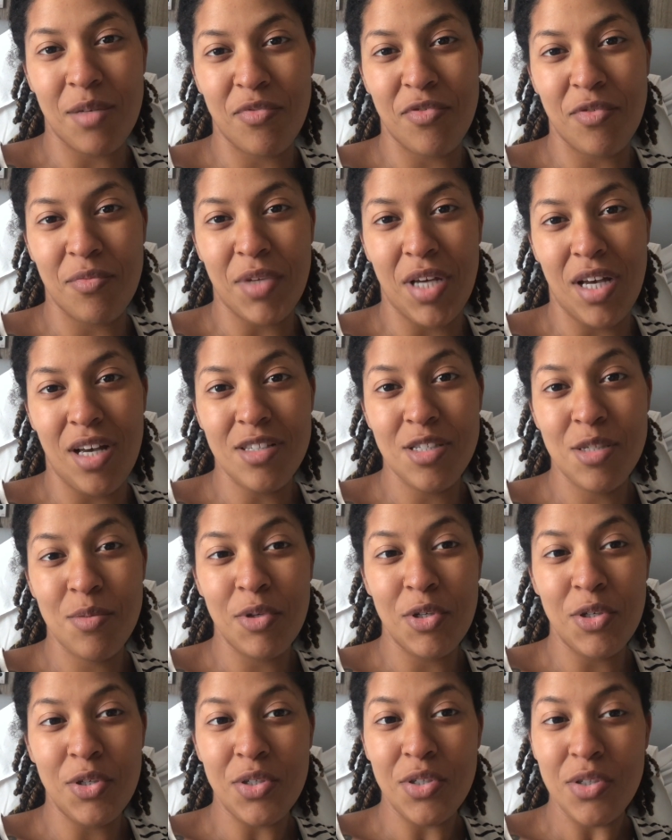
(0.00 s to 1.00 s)
from the
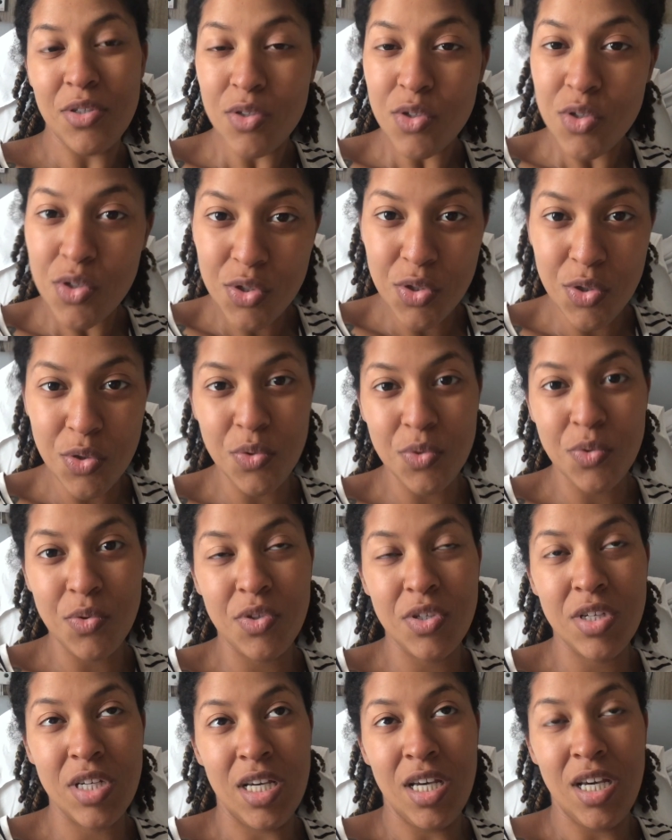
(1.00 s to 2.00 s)
hospital
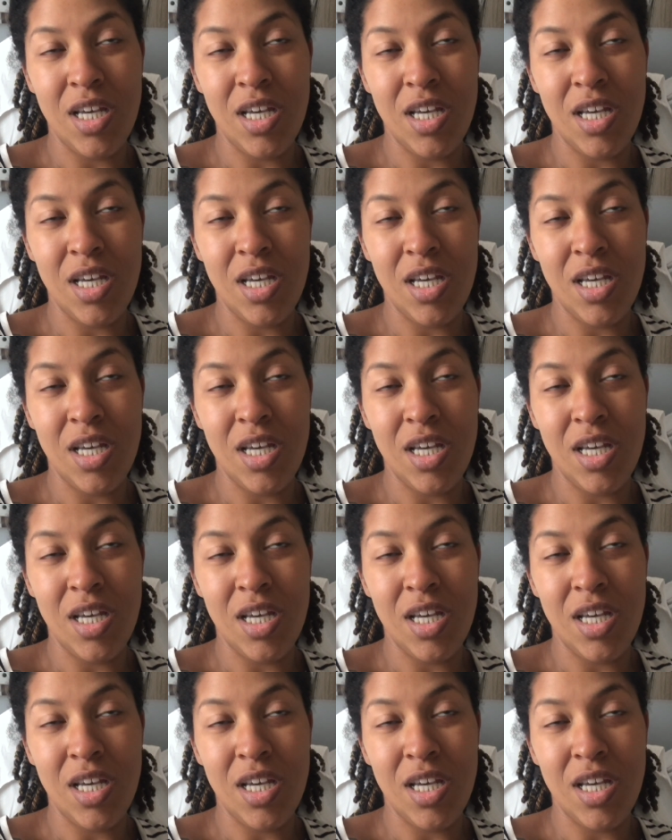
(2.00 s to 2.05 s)
soon.